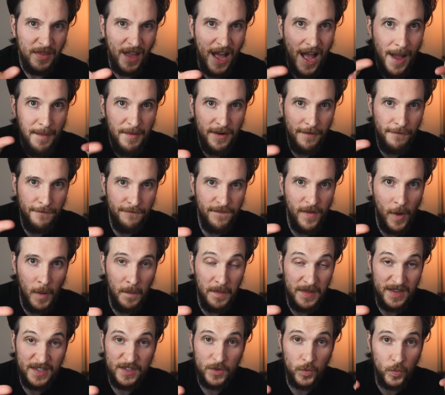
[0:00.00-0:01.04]
I'm gonna
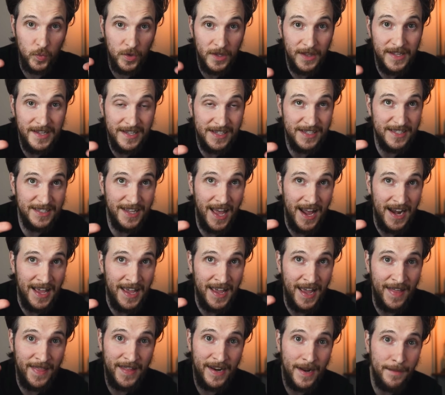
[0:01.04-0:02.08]
film this really
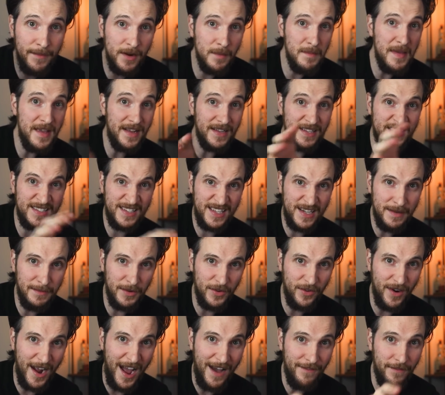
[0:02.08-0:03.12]
steady, and then I'm gonna make a
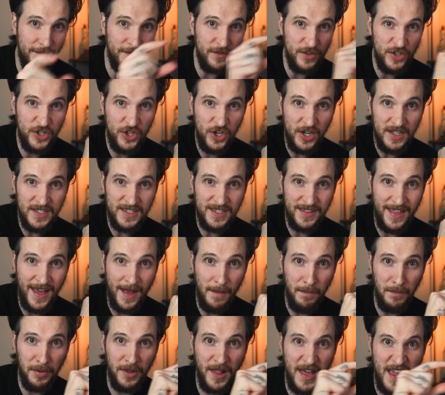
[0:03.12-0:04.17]
CINEMAGRAPH of just
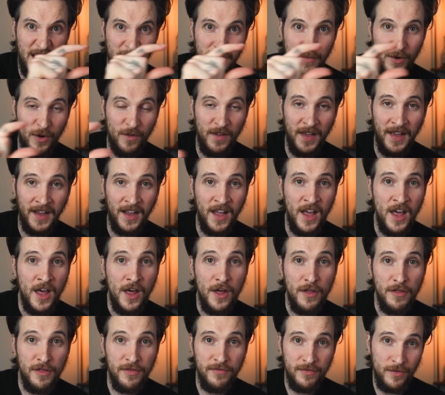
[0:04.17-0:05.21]
that plane moving
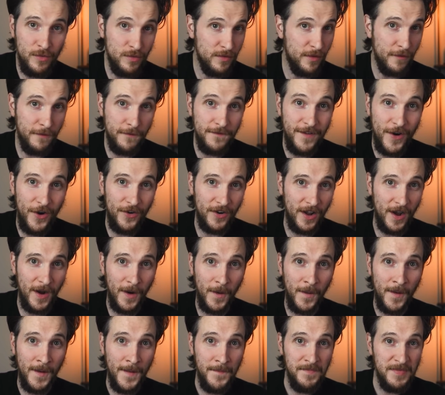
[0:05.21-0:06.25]
through the
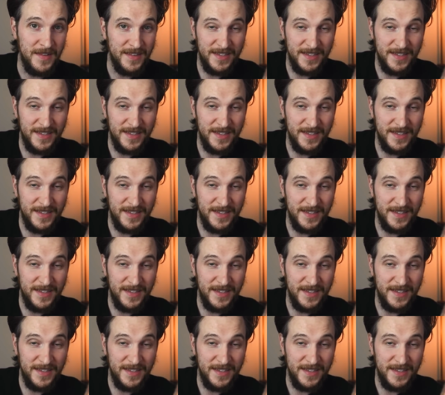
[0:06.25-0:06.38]
photo.